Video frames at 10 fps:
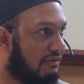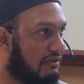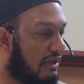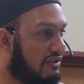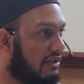You
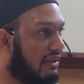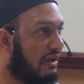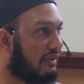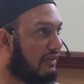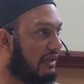can see
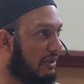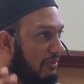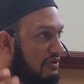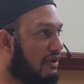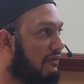the
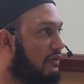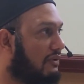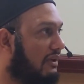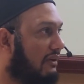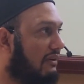imagery of the
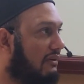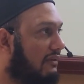Quran.